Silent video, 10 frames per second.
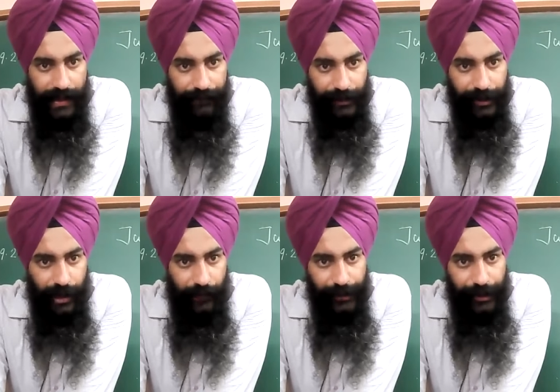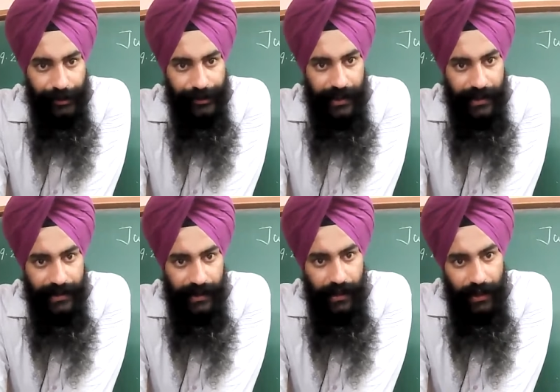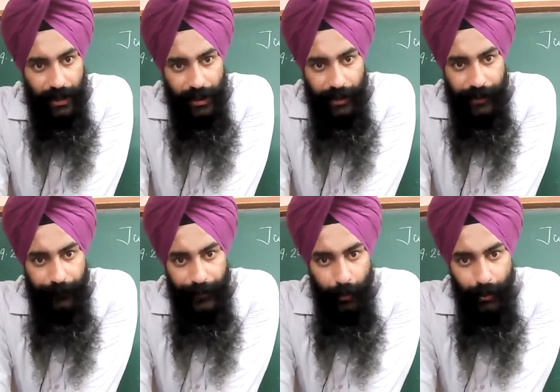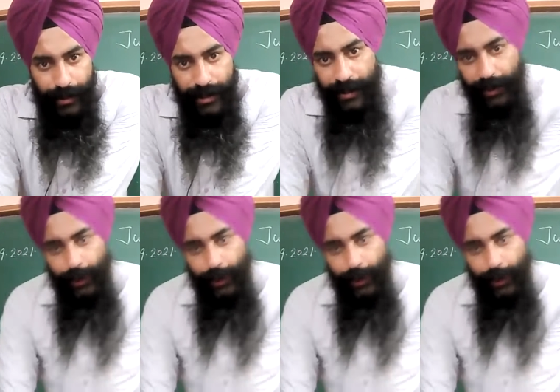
function of a judiciary is a reviews.